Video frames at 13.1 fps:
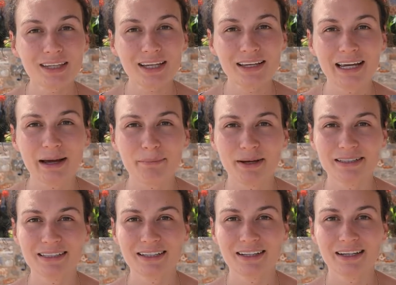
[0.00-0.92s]
yeah,
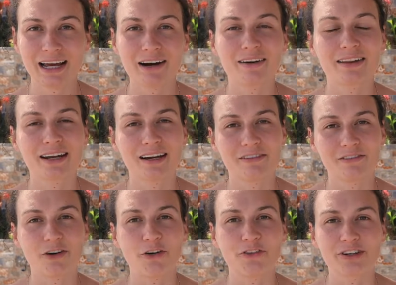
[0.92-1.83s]
basically how that
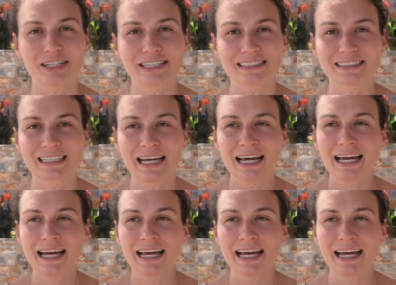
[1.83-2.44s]
evolved is